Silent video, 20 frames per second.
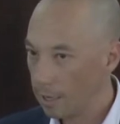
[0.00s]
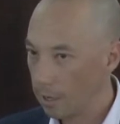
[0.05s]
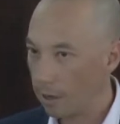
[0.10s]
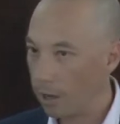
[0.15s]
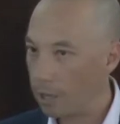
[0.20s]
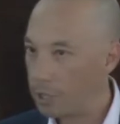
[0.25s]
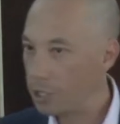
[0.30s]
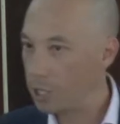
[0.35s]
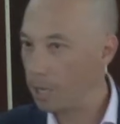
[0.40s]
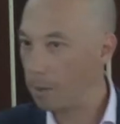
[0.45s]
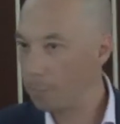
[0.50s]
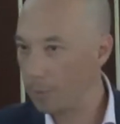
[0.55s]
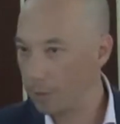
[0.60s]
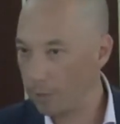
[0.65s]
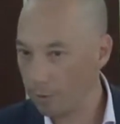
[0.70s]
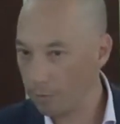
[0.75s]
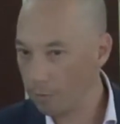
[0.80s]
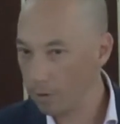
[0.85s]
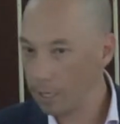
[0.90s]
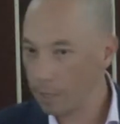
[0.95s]
I jump in
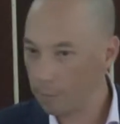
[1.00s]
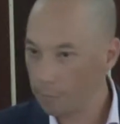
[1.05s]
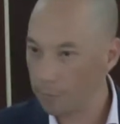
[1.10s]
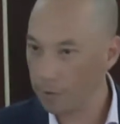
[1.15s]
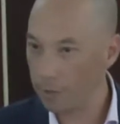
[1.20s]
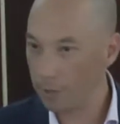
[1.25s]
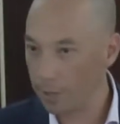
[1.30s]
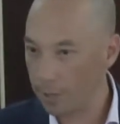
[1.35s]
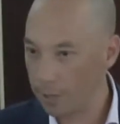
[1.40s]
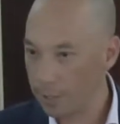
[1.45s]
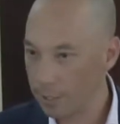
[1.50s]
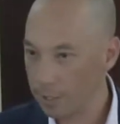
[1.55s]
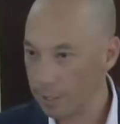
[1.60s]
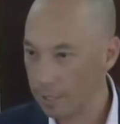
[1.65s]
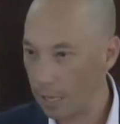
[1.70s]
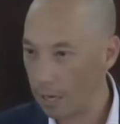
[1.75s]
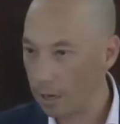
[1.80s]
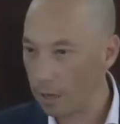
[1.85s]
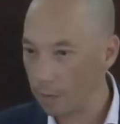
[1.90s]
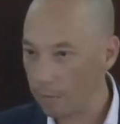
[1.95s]
and read a verse,
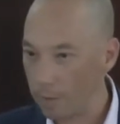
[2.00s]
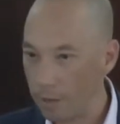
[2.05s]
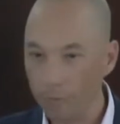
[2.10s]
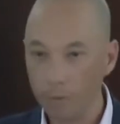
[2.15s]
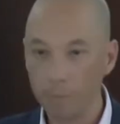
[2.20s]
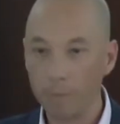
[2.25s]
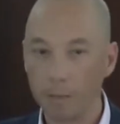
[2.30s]
and I've never